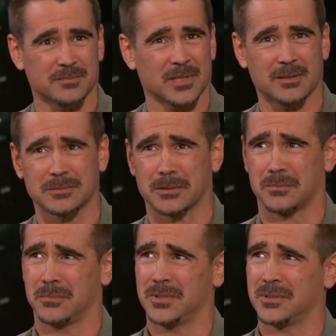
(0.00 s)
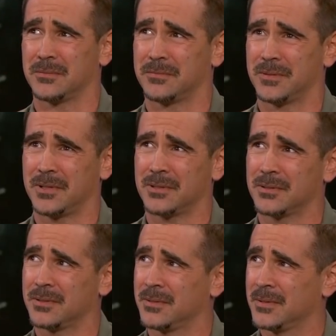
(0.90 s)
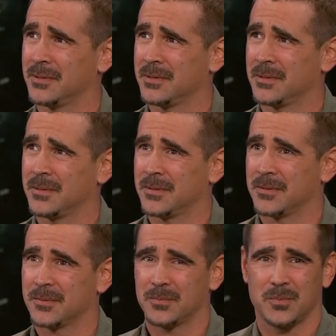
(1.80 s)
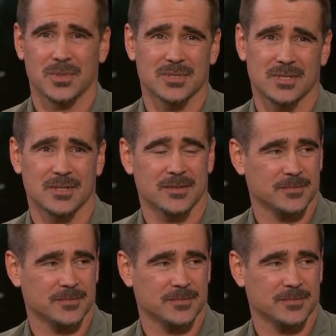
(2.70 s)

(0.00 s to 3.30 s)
and I was like, the...